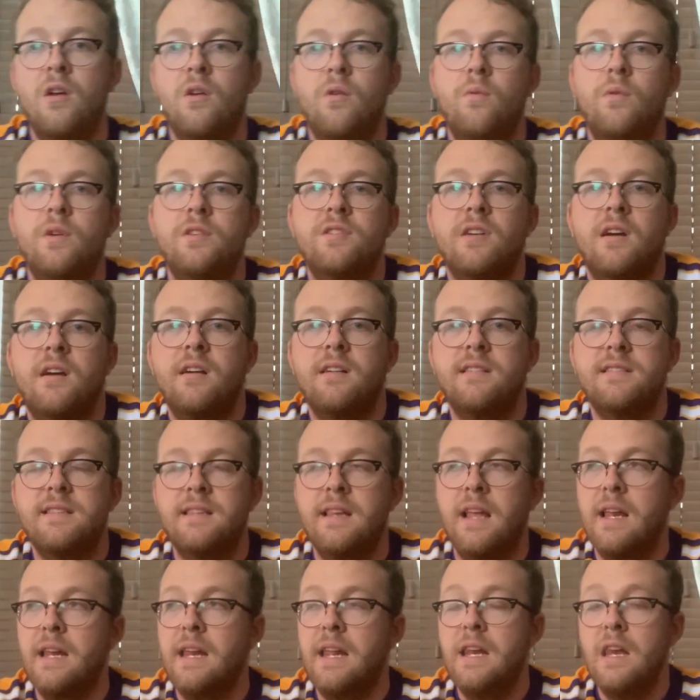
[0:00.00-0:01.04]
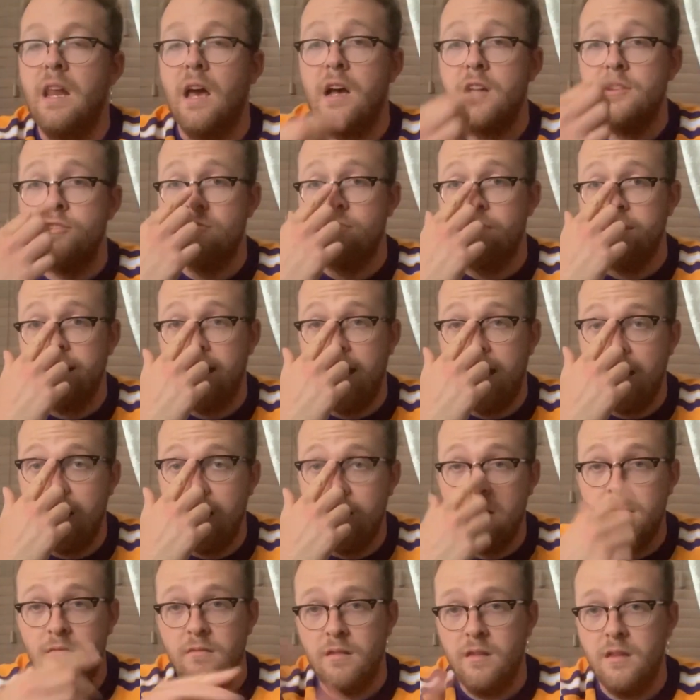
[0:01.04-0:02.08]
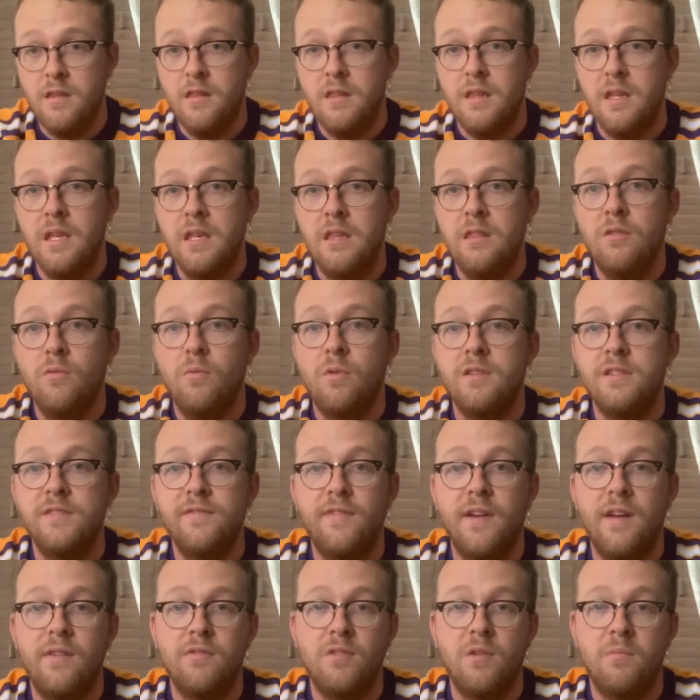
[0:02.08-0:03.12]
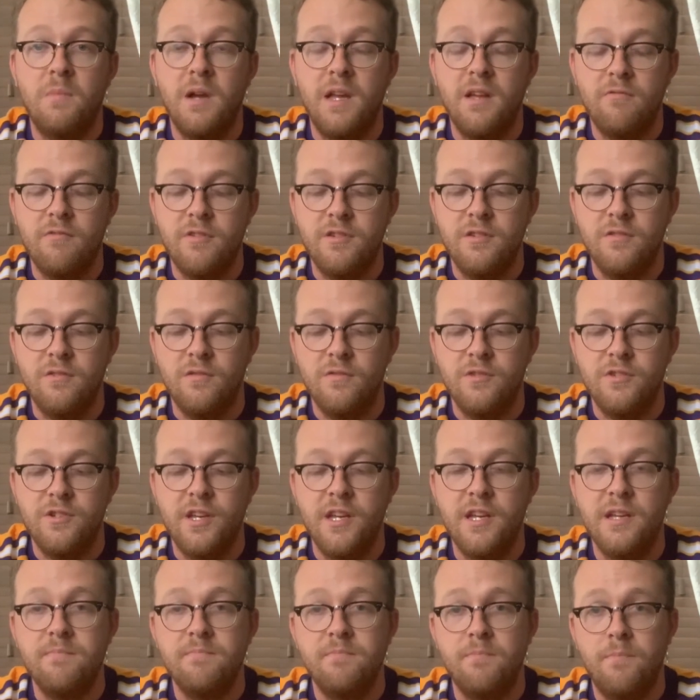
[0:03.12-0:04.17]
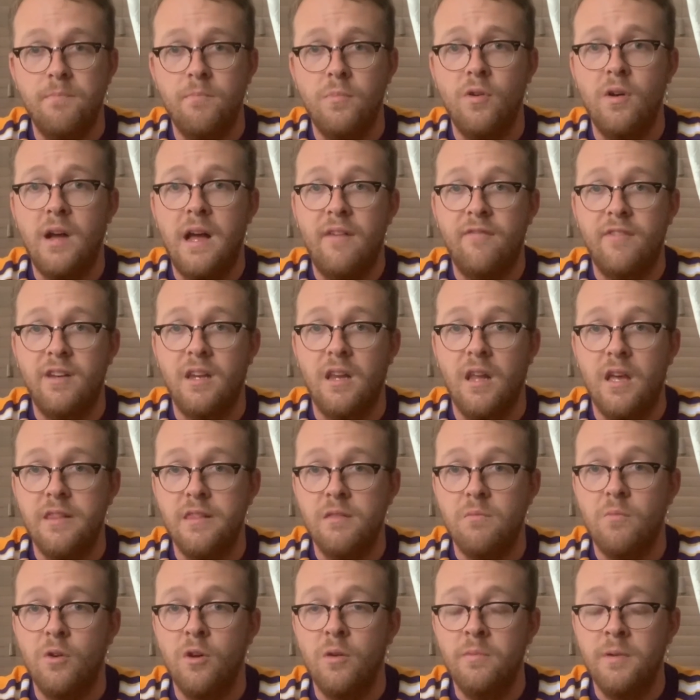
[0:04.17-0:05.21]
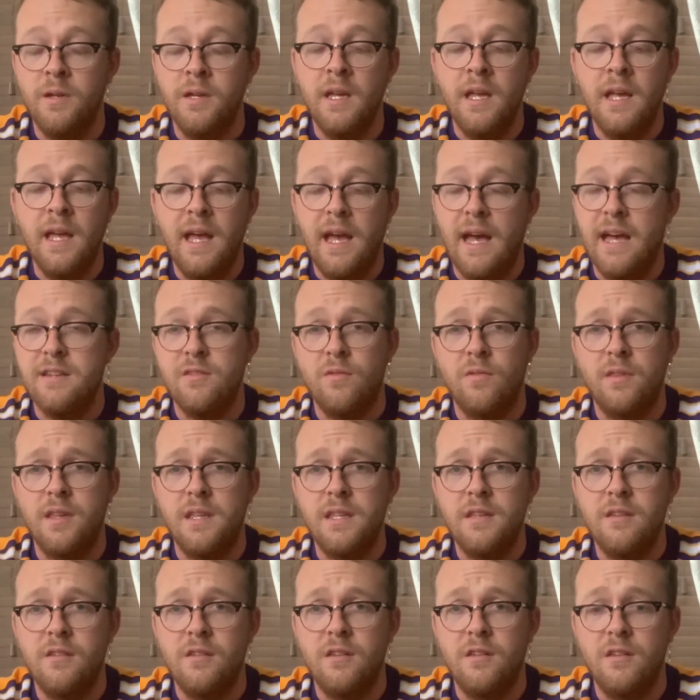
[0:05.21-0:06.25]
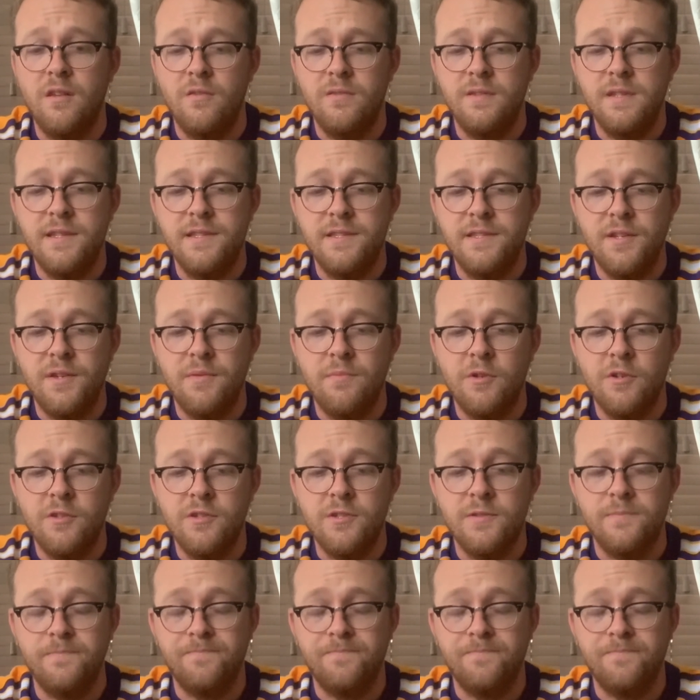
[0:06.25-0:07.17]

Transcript: which are slightly larger again than the ones found on my original shirt, but having lined them up, I don't think you're going to notice too much.